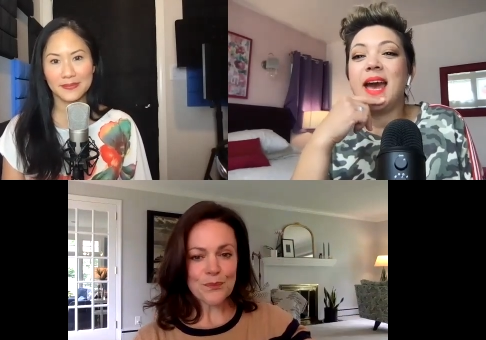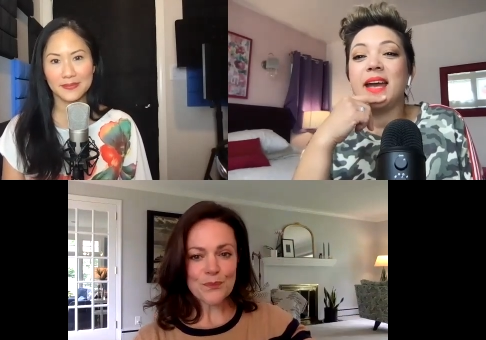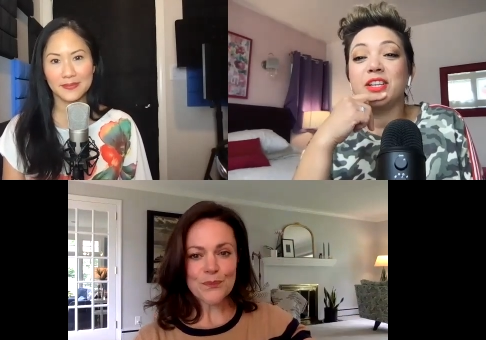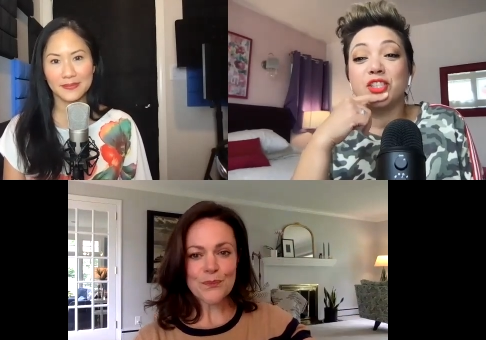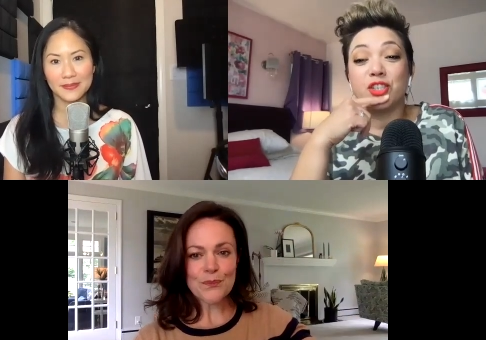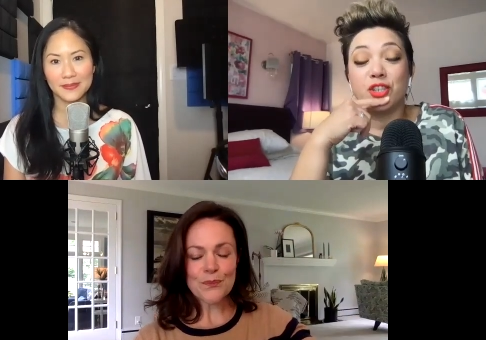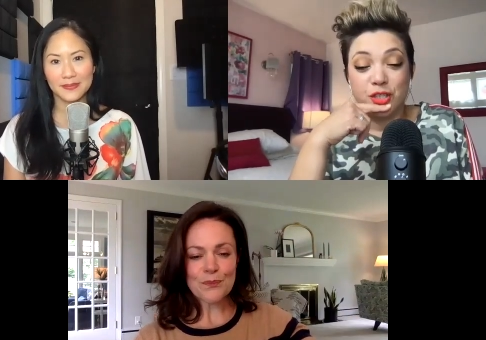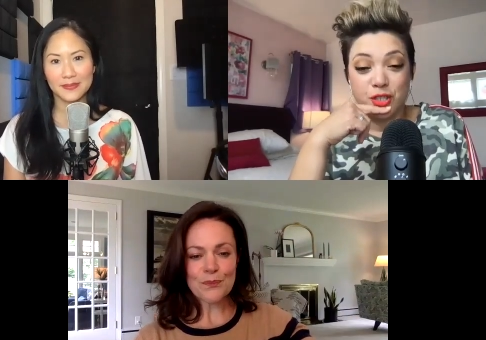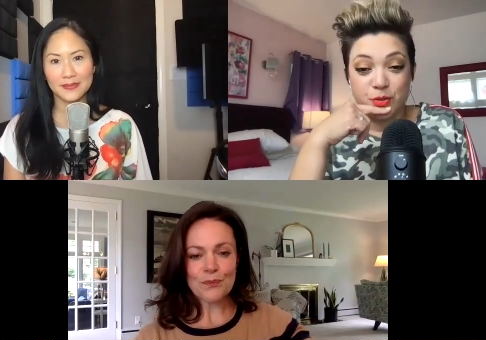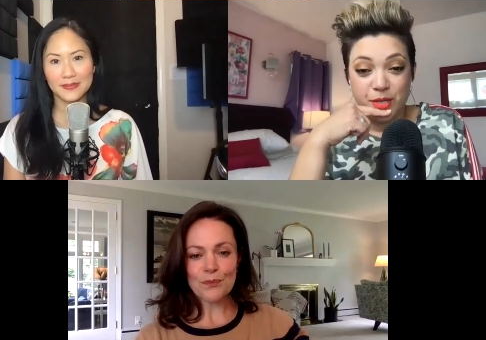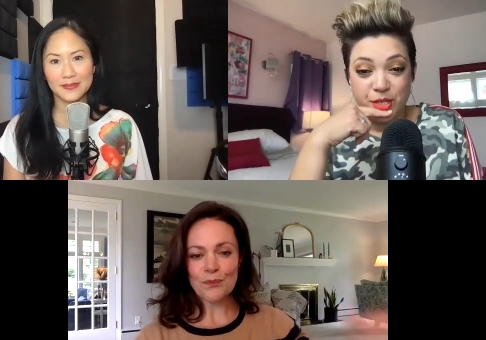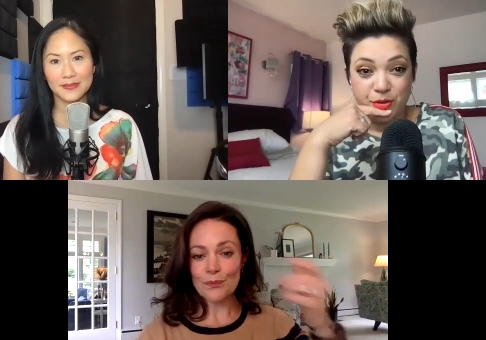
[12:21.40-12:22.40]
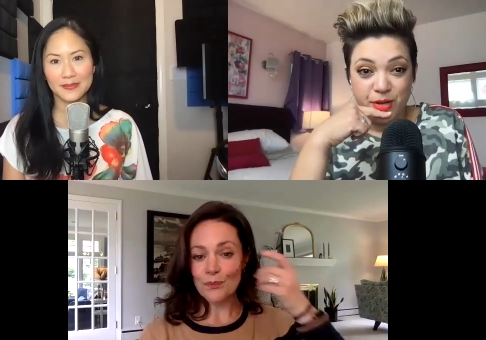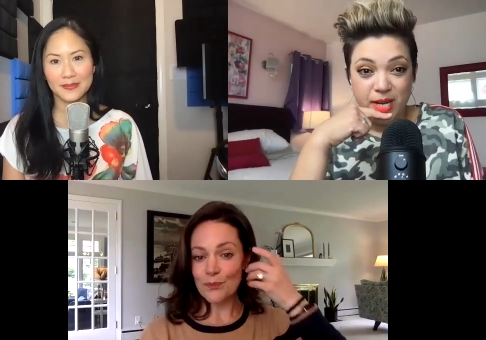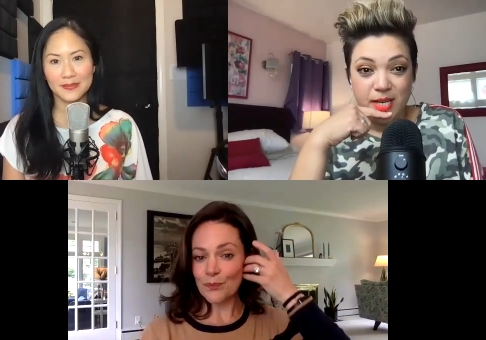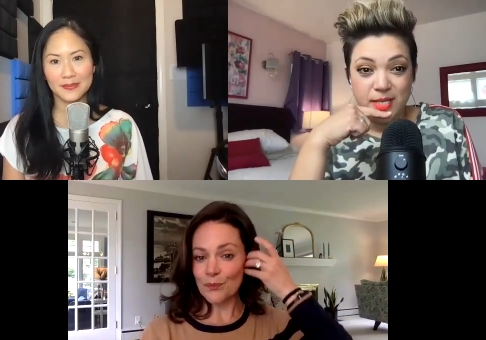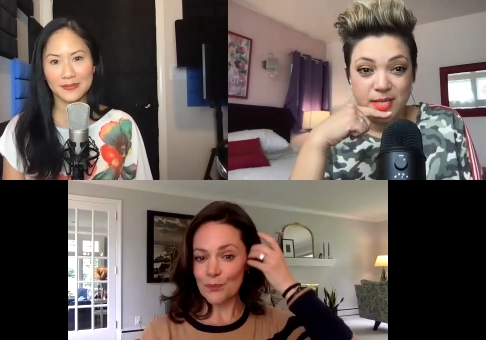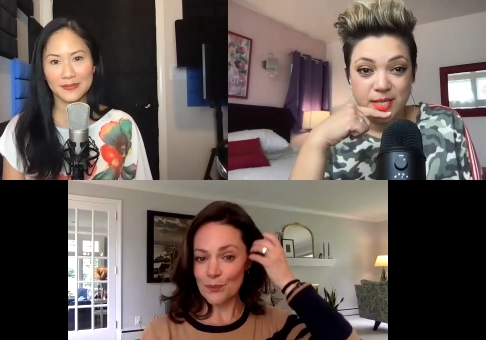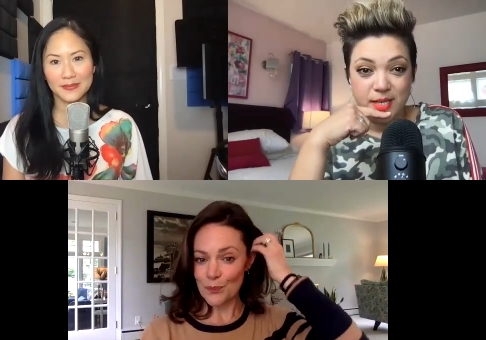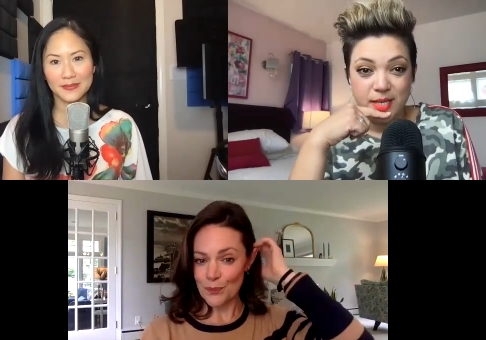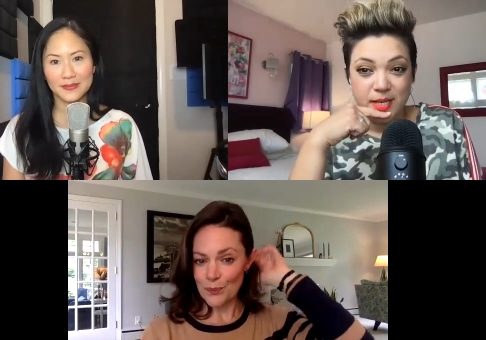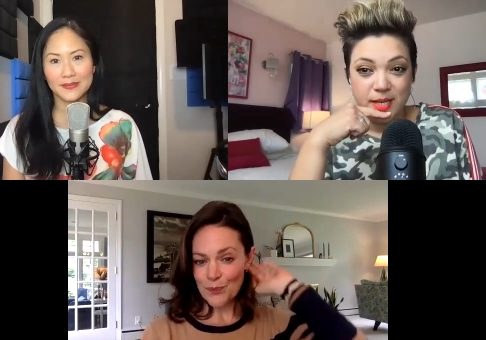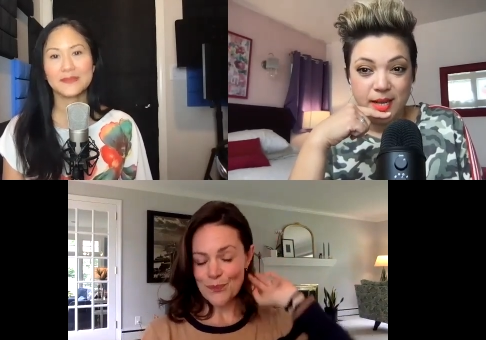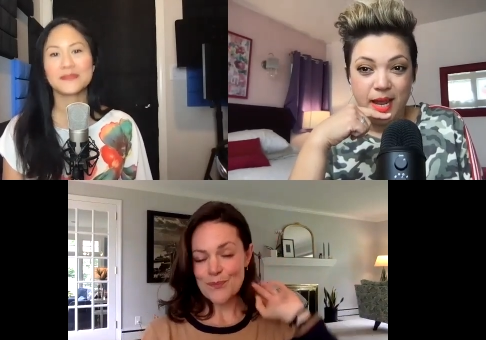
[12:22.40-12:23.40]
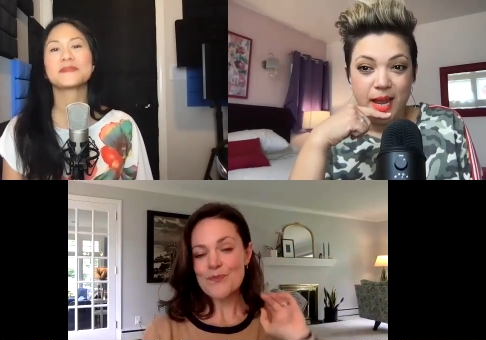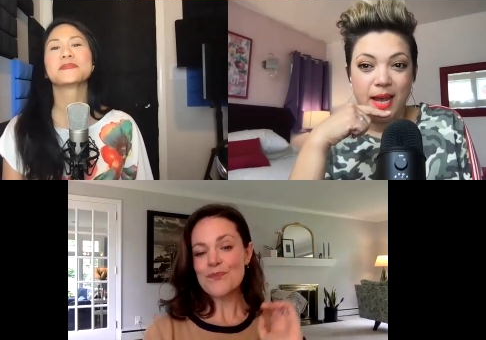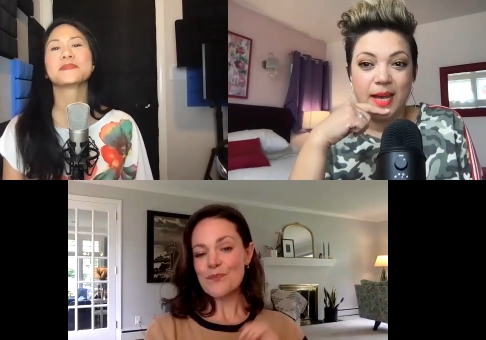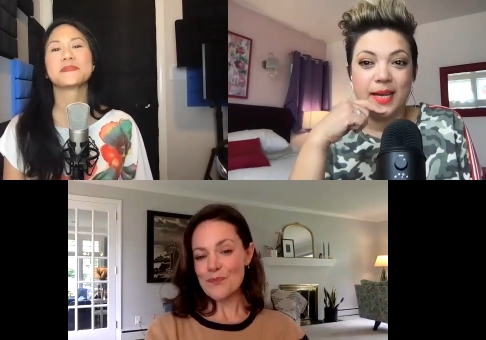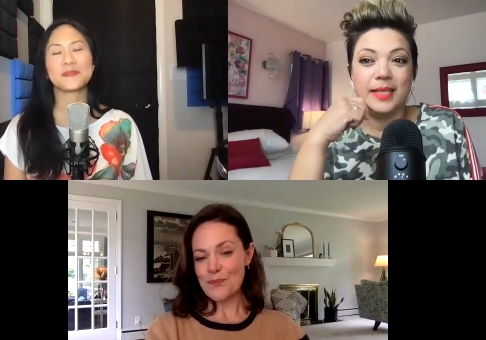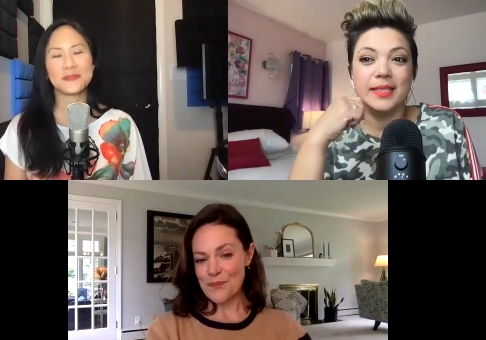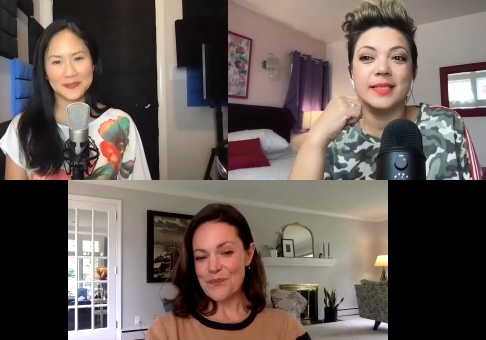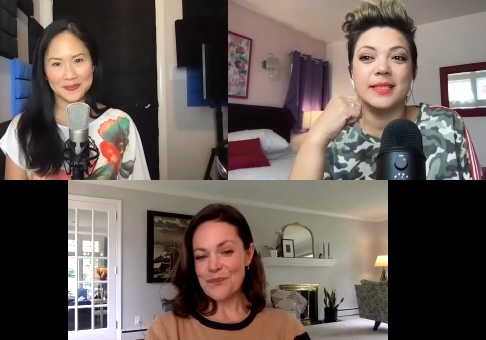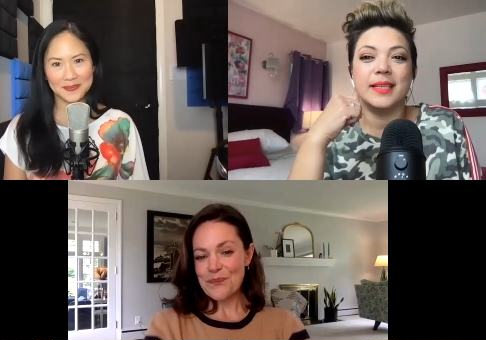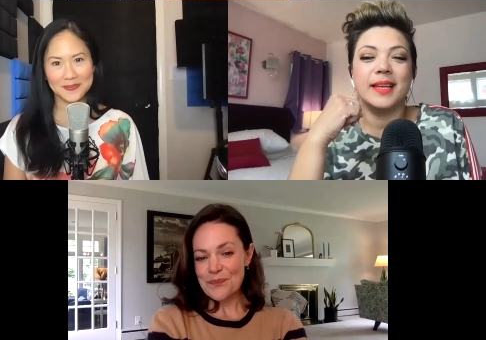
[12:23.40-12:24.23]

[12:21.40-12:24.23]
Speaker 1: at a church retreat, and